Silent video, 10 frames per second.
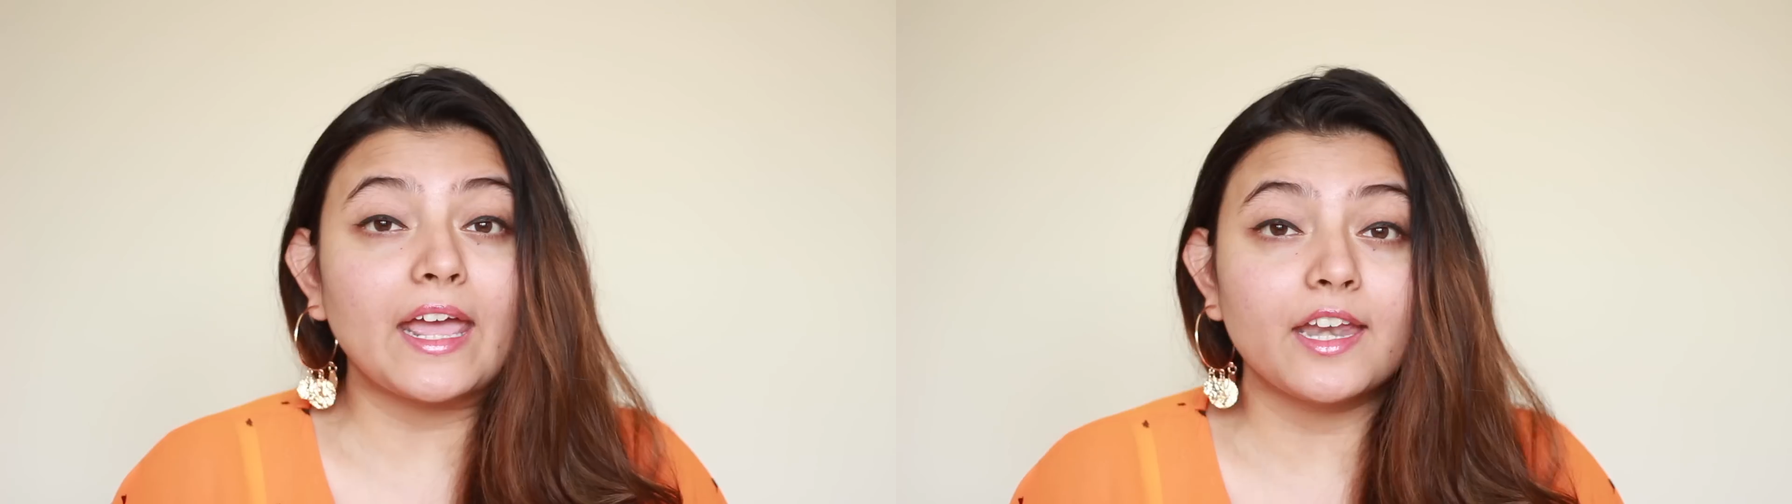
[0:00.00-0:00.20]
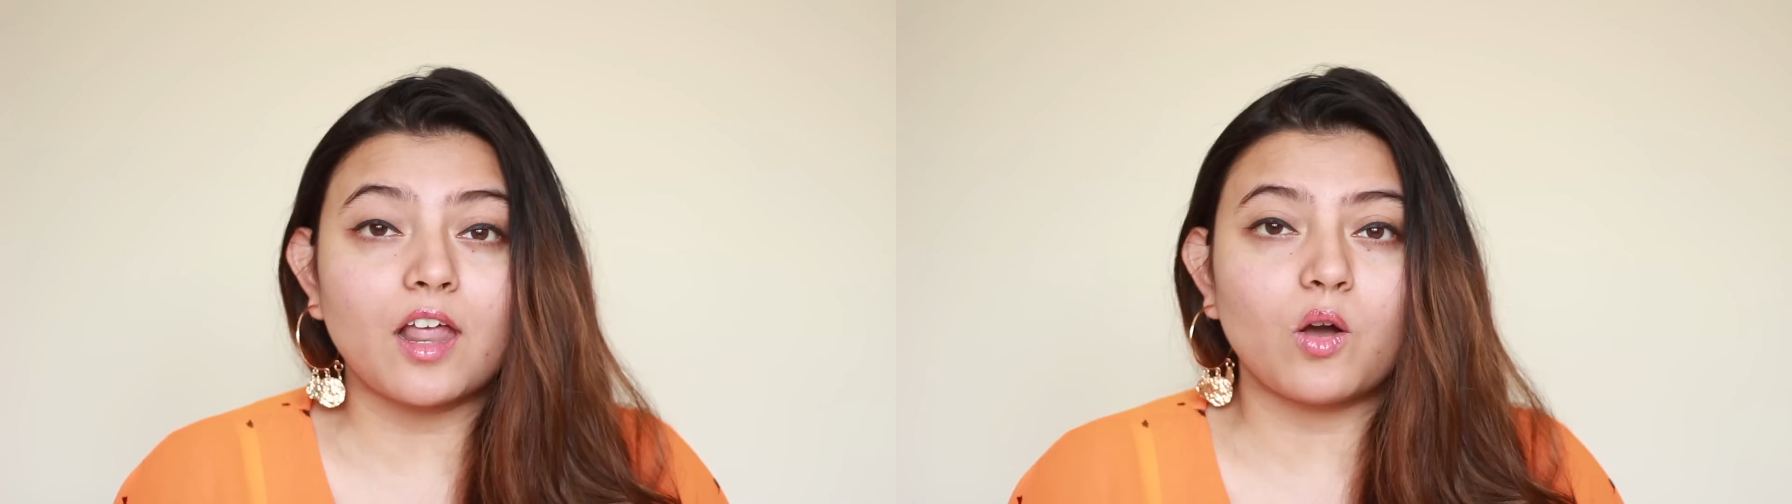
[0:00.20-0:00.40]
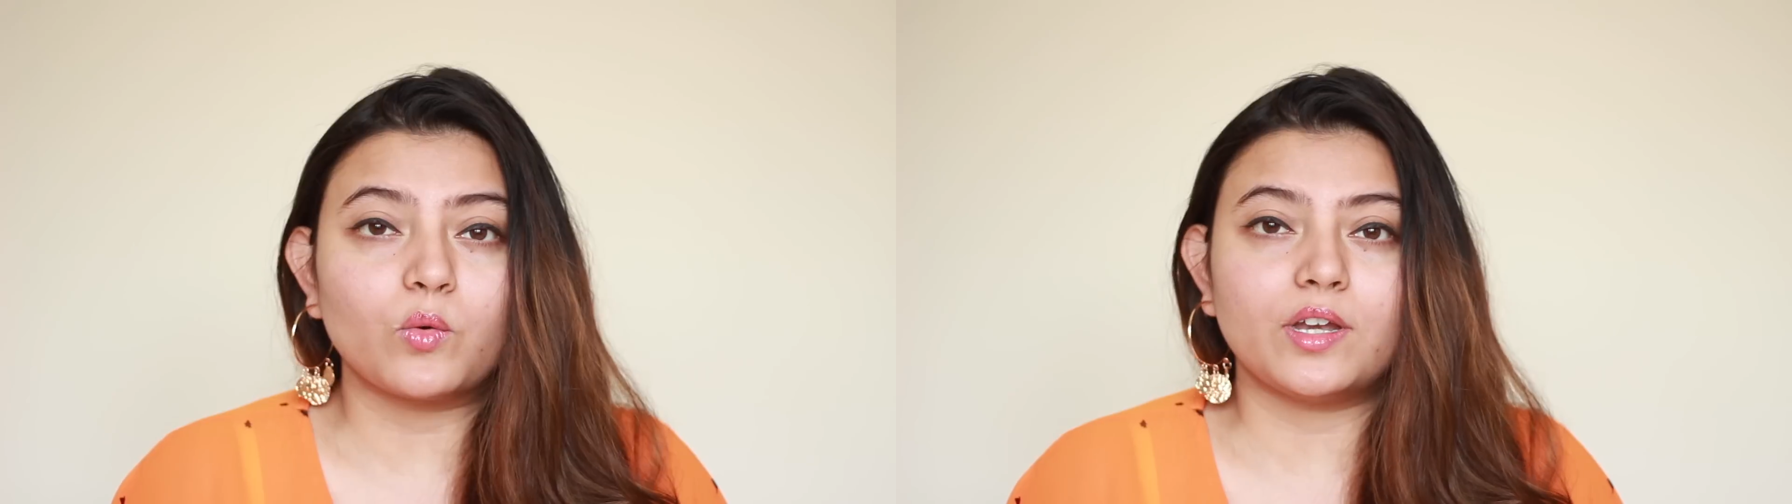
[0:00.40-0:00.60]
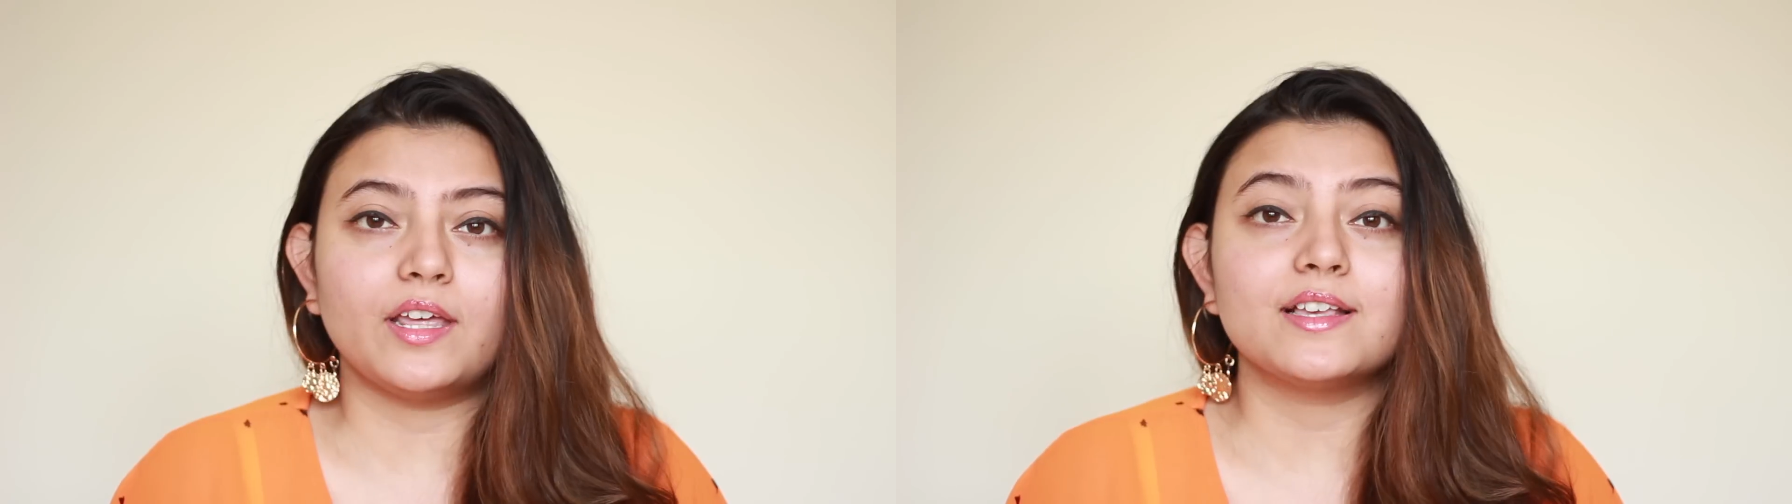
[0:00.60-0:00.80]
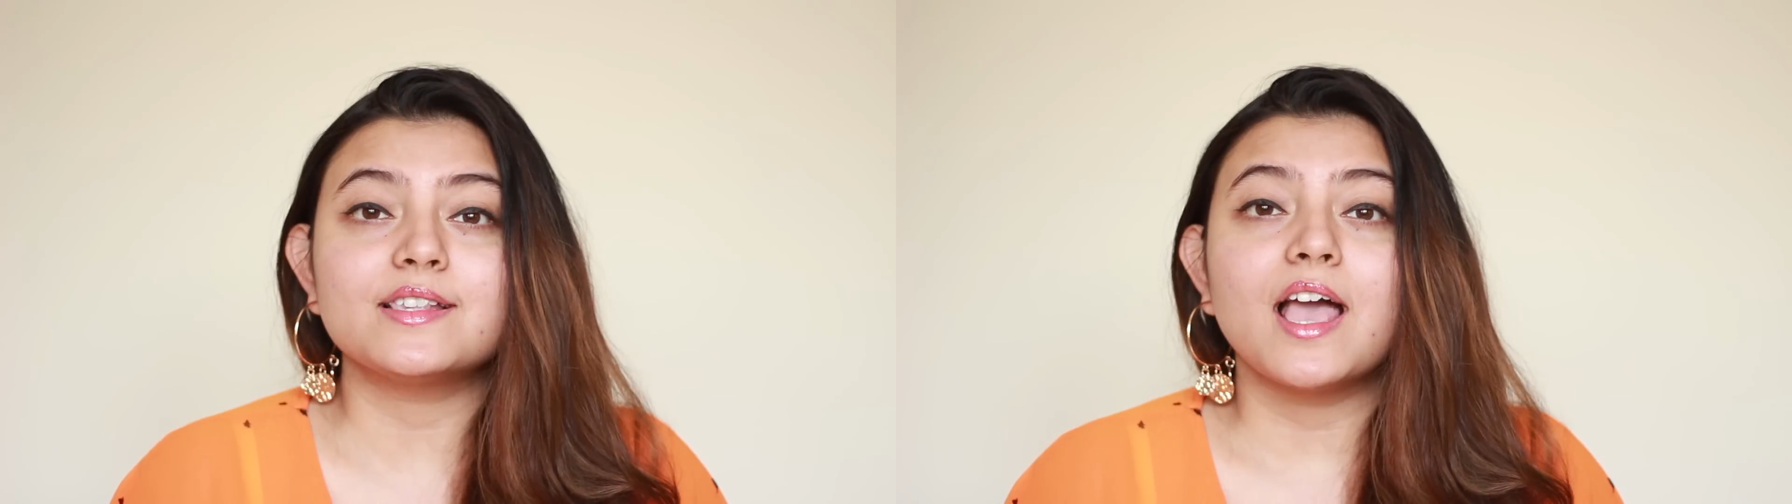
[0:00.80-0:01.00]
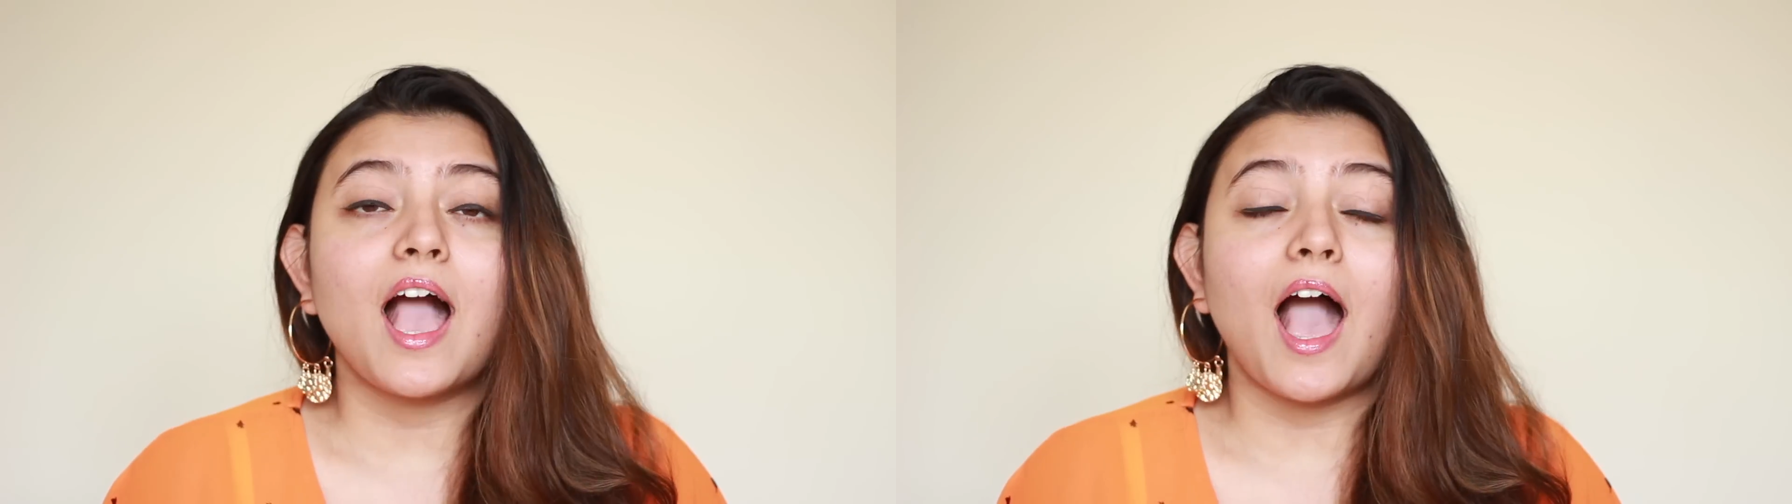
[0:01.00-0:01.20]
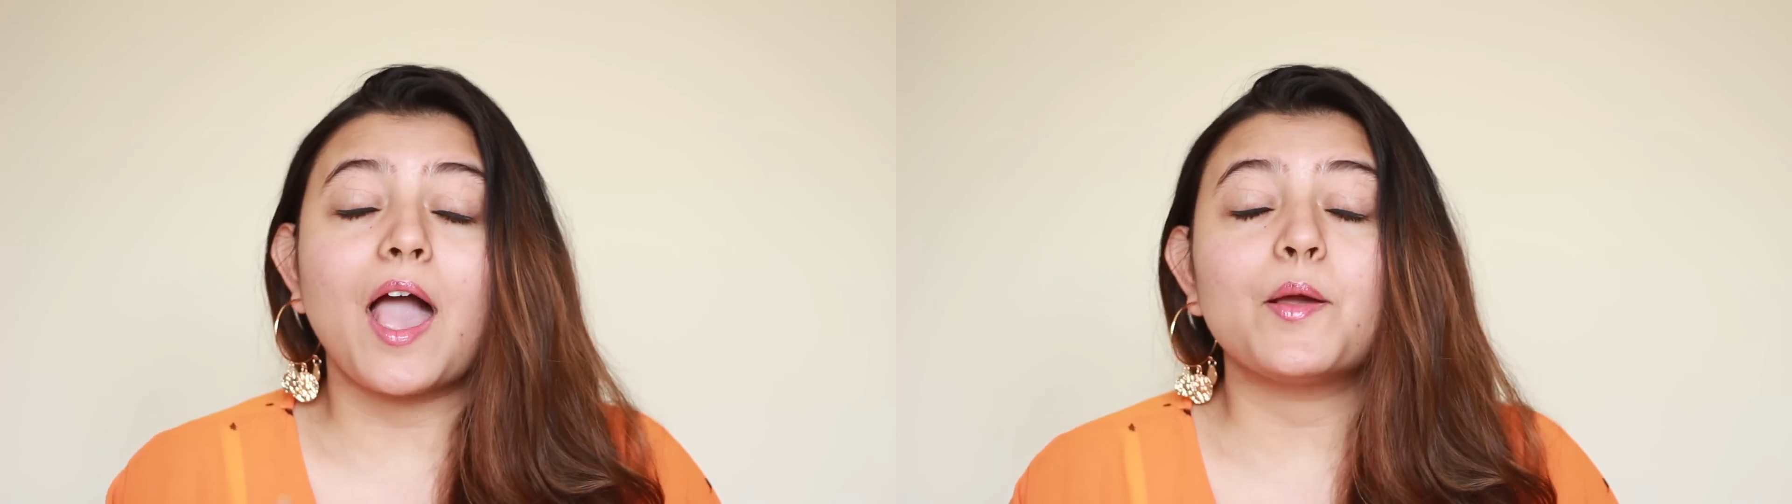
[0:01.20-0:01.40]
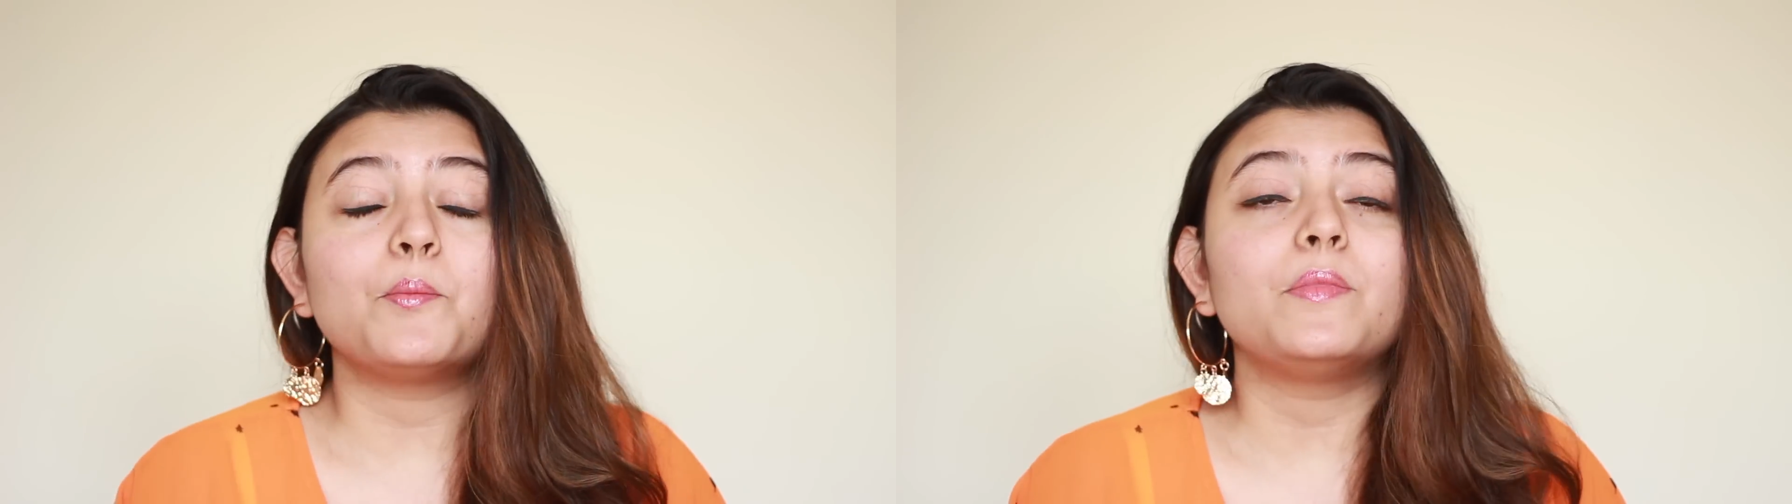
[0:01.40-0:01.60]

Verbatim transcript: in nowadays. I am